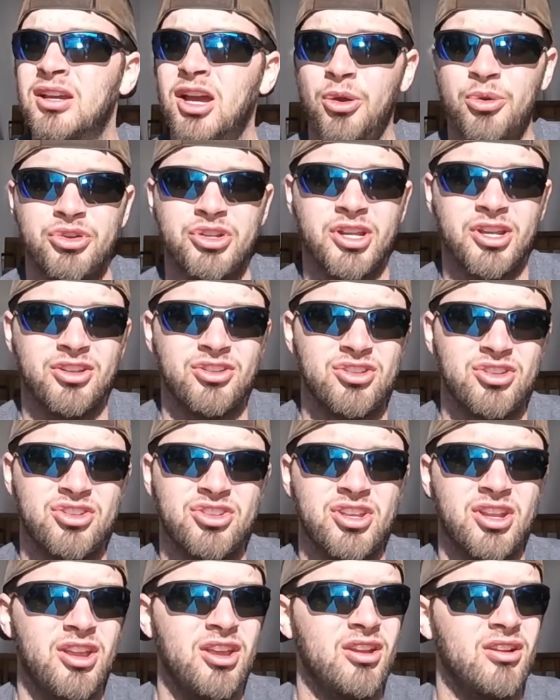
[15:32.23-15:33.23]
I wish I could just
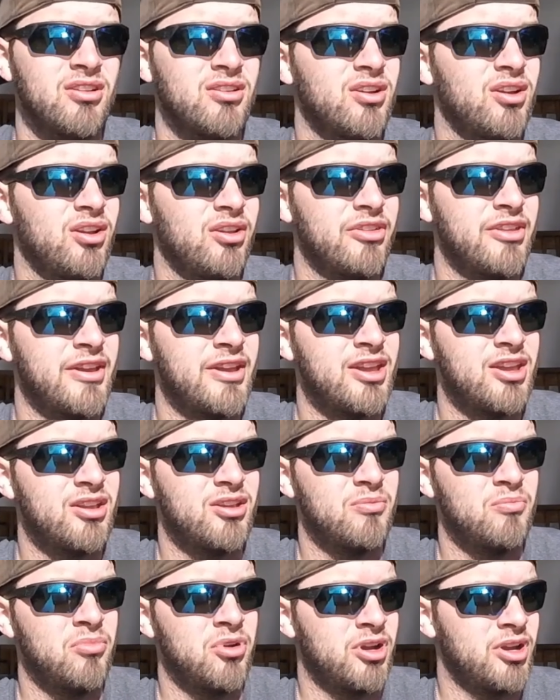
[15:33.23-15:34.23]
sit here all day,
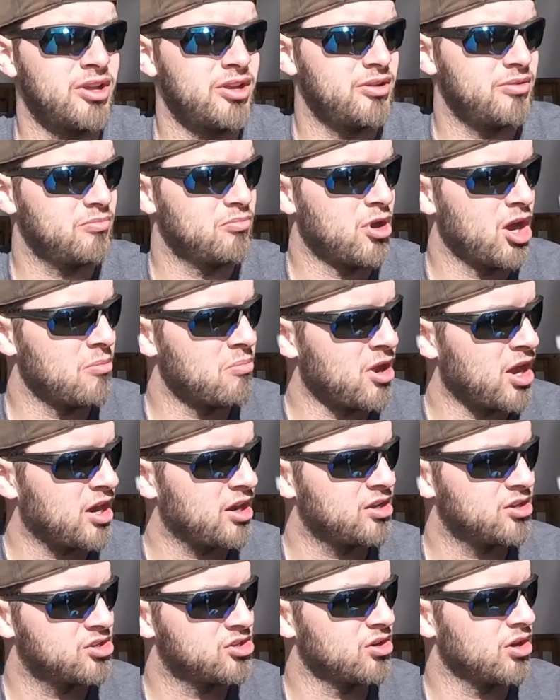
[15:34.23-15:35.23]
but my
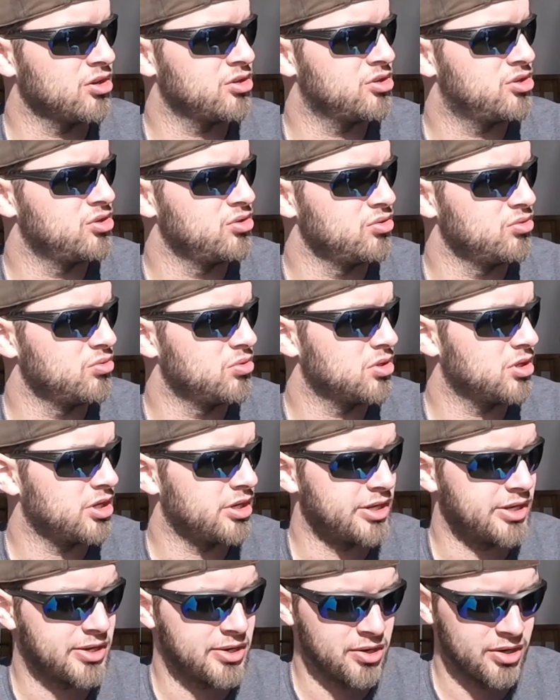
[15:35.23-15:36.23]
back is starting to
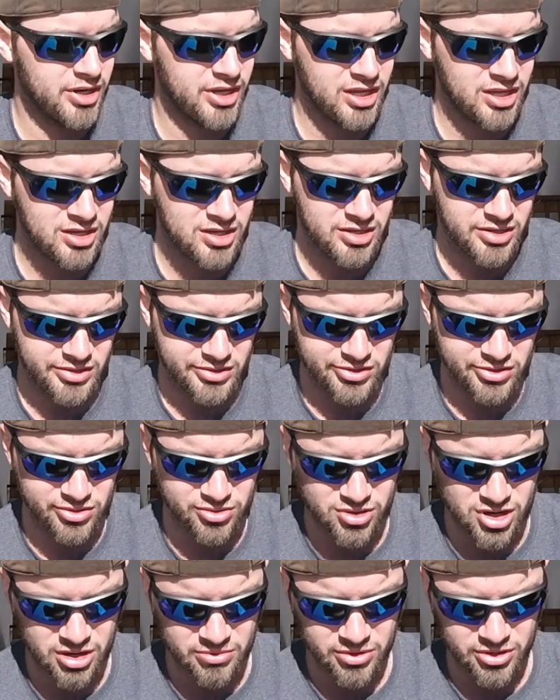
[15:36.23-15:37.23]
hurt again,
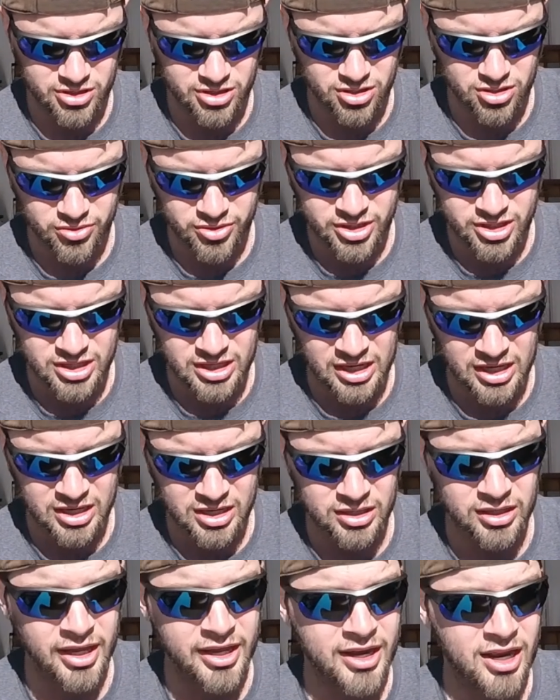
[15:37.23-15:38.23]
so I'm going to go in
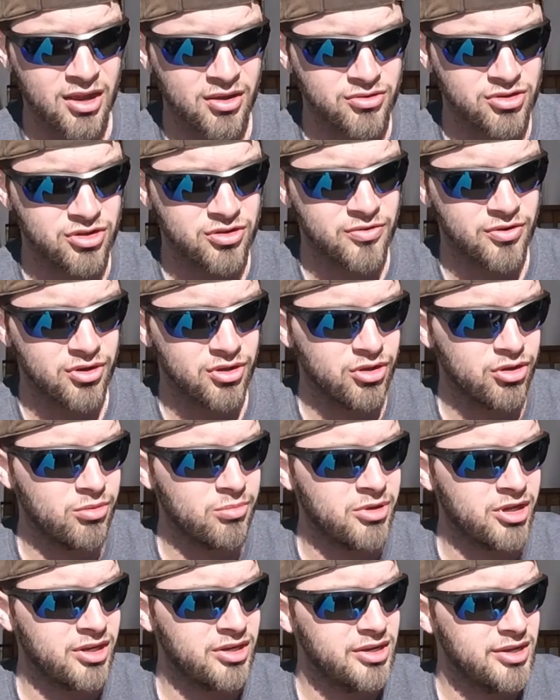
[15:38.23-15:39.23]
and lay down just for a
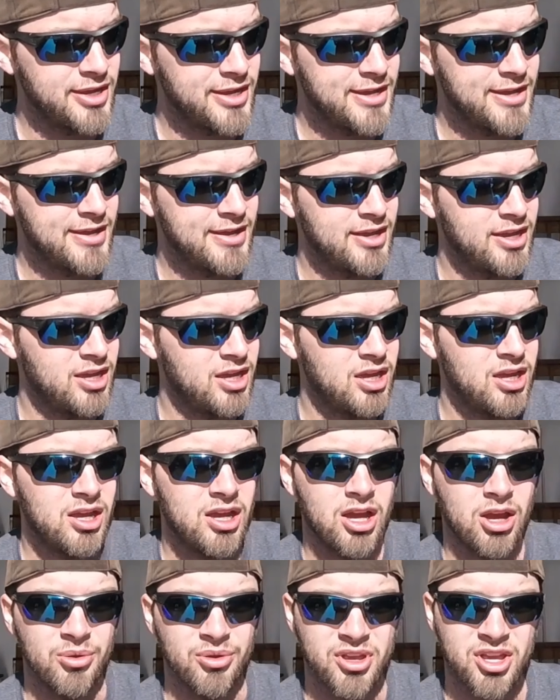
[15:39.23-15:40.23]
little bit.
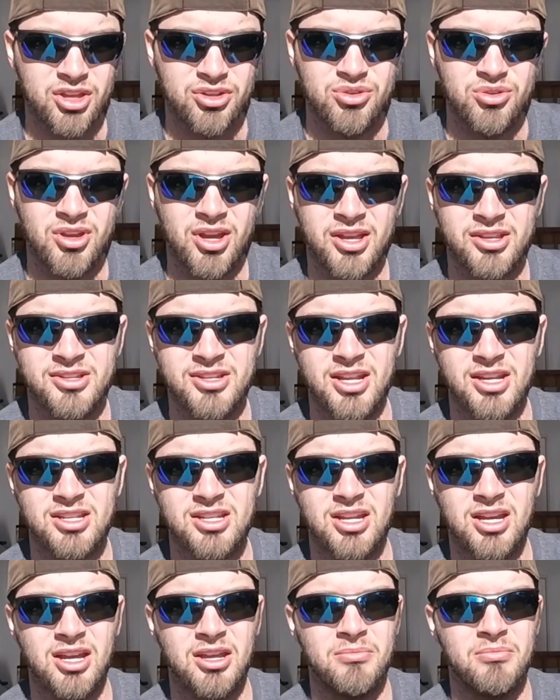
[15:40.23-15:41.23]
I will catch you guys next
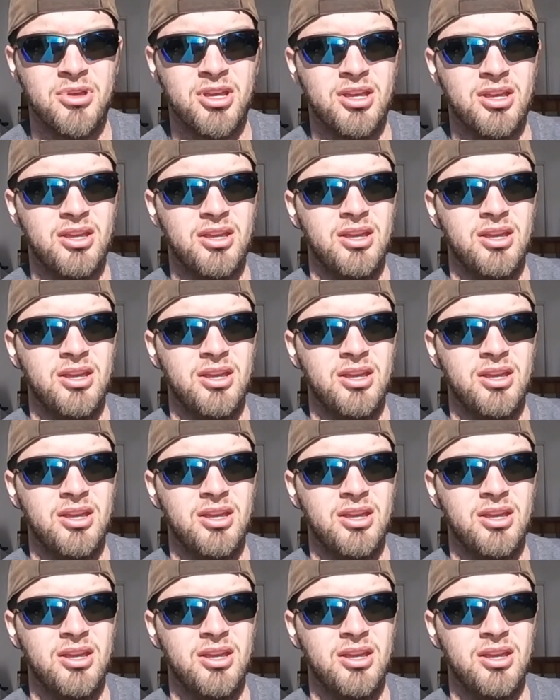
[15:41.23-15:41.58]
time.